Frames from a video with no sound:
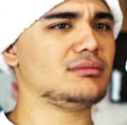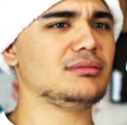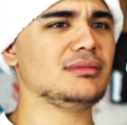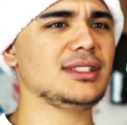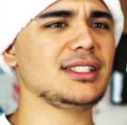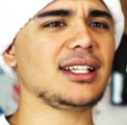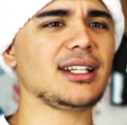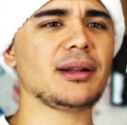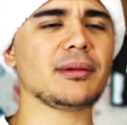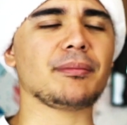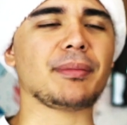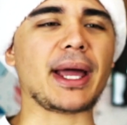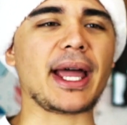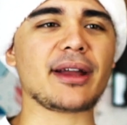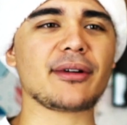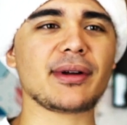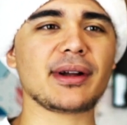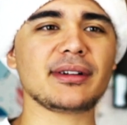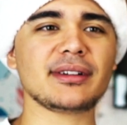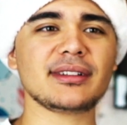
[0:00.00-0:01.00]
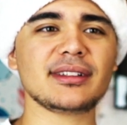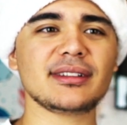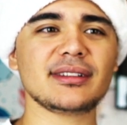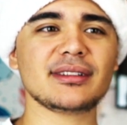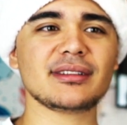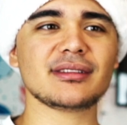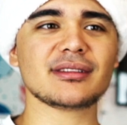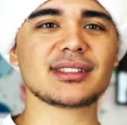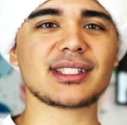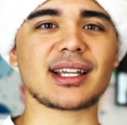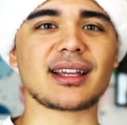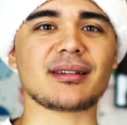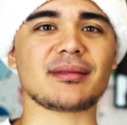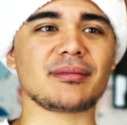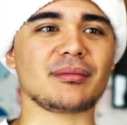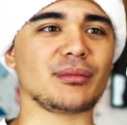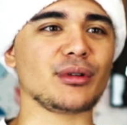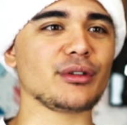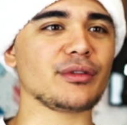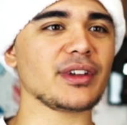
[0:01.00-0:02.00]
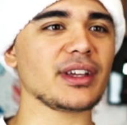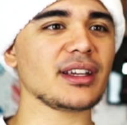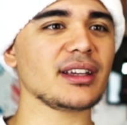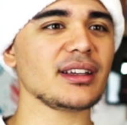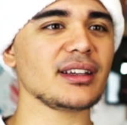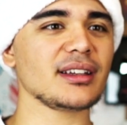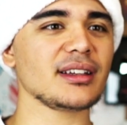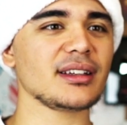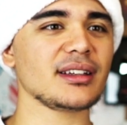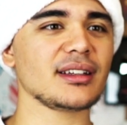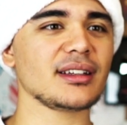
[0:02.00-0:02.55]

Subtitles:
You said on the background? It was like moving?